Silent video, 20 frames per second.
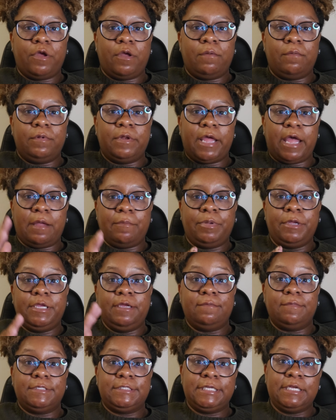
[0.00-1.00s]
9
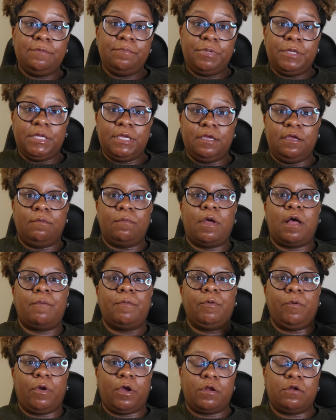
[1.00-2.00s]
p.m. to 10 p.m. I'll be
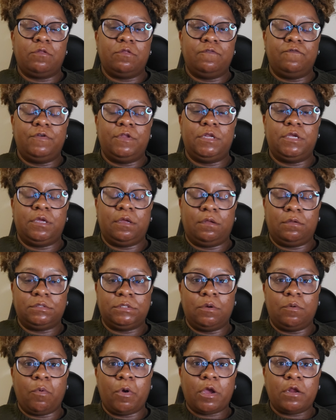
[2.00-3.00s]
working on the videos.
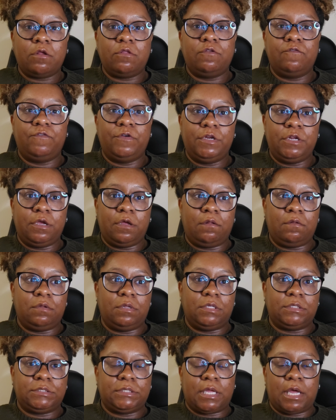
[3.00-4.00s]
And working on the video
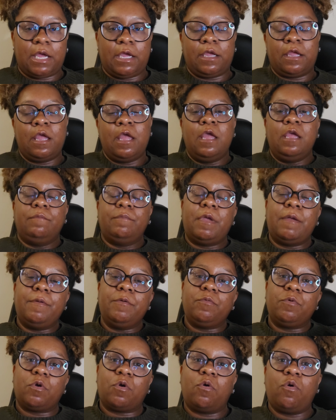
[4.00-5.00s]
looks like maybe
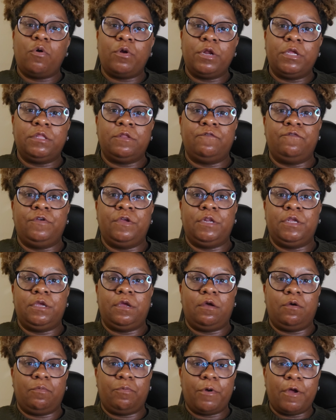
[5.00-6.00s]
recording the
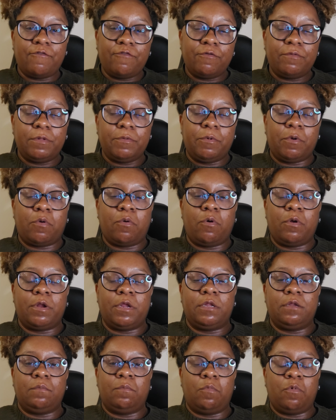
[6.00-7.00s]
video, preferably recording
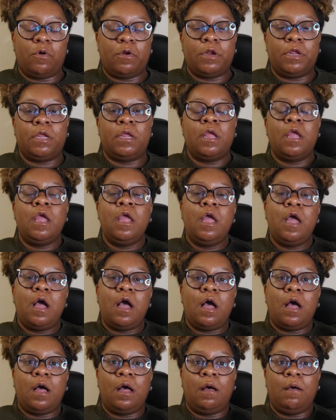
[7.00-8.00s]
in the morning,
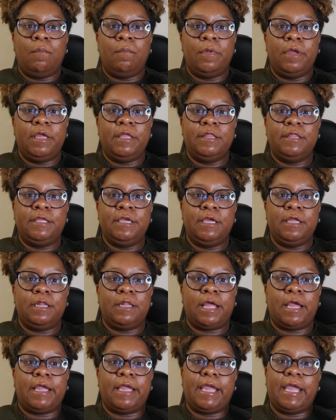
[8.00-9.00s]
and then
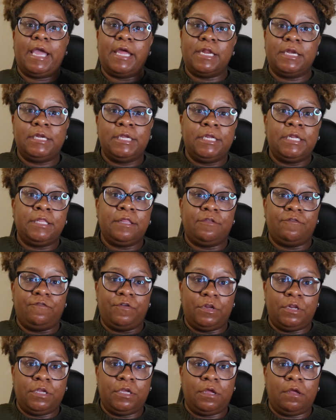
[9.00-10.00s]
like editing the
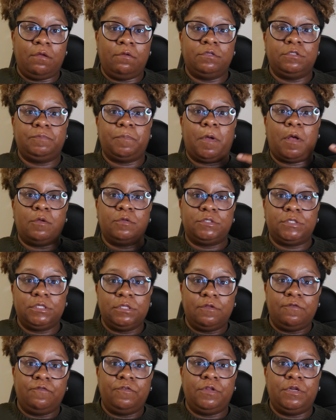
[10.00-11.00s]
videos, posting
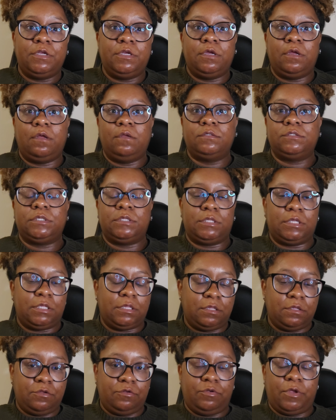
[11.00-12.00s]
the videos, and
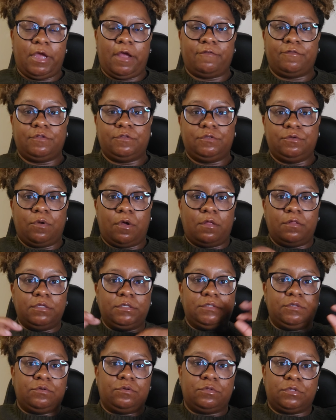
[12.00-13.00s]
then you have to do all
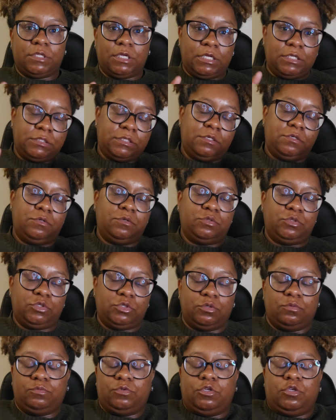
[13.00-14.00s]
these little things in
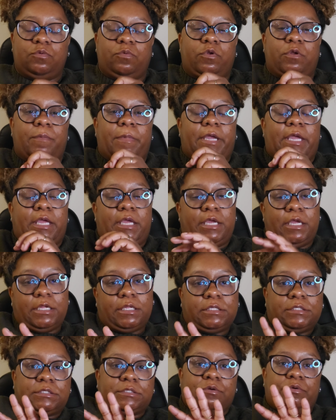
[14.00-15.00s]
YouTube. Do you want to make an
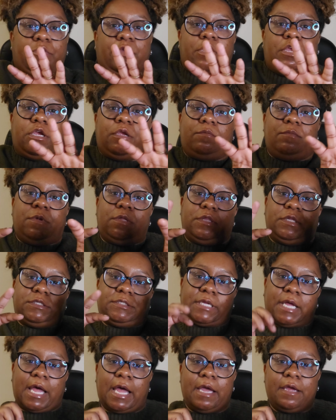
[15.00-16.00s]
end screen in the
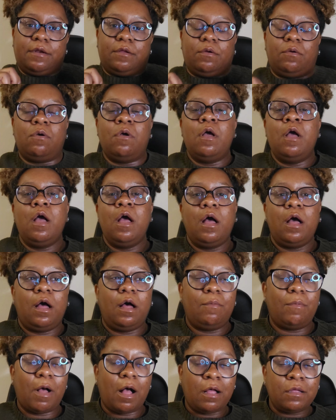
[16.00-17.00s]
title?
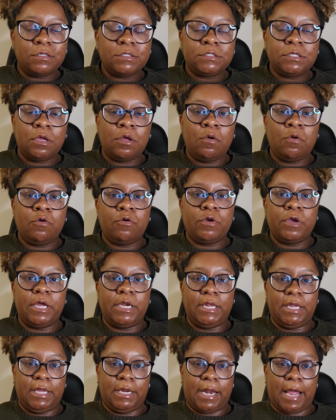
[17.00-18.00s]
Also
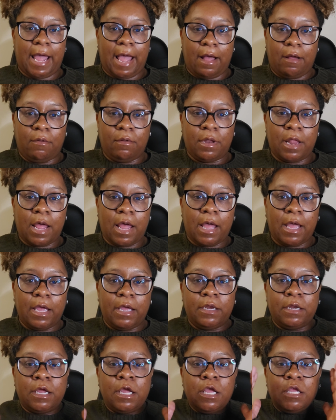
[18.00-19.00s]
creating an
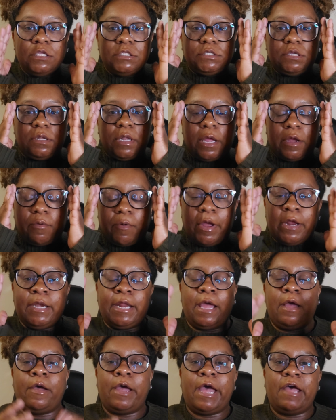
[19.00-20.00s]
outline. So like right
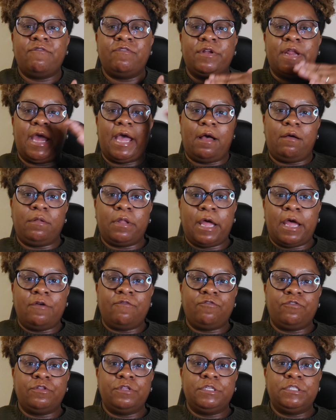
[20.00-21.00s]
now I have an outline
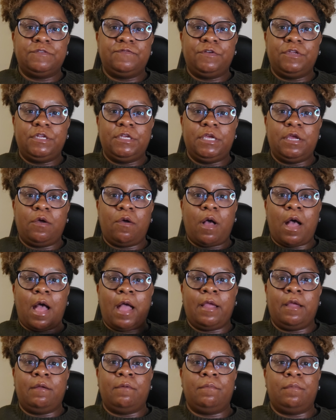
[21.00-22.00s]
for this video.
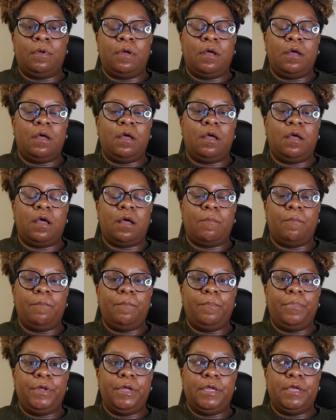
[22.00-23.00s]

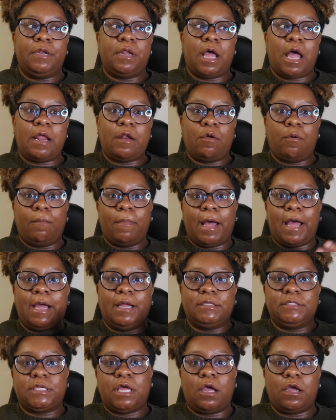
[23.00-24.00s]
But I don't
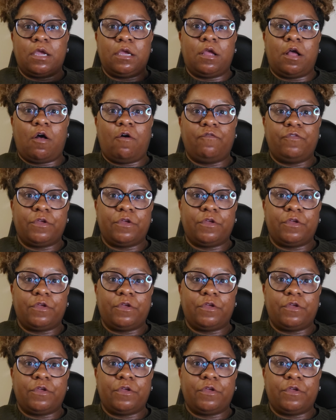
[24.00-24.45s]
mind talking off the